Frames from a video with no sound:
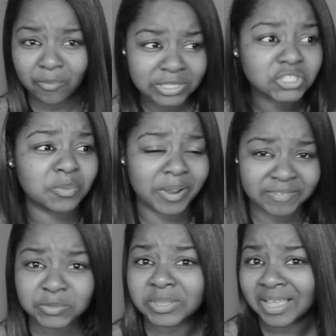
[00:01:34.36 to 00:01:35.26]
I went to the
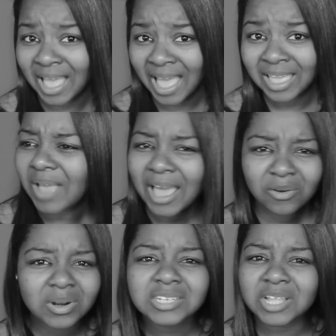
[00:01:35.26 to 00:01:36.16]
breakfast with a guy. I
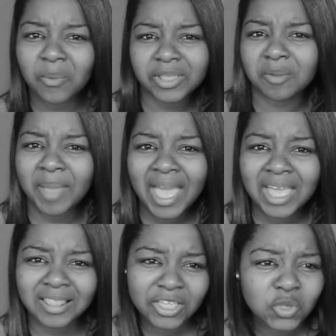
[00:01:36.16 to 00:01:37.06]
don't understand why you're
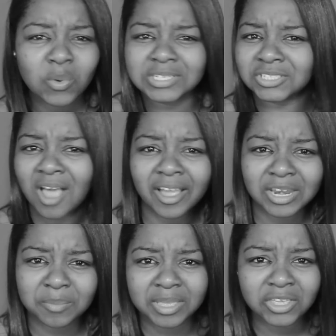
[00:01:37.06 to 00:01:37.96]
mad. Like, you wasn't
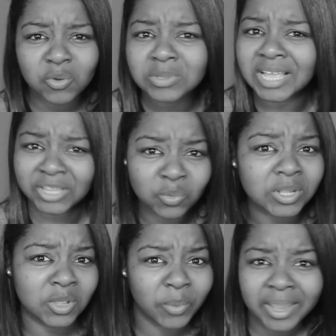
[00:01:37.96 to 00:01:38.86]
talking to me. You was acting
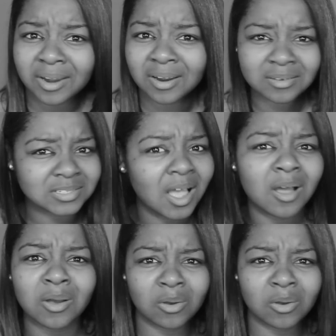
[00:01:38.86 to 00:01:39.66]
really weird, so.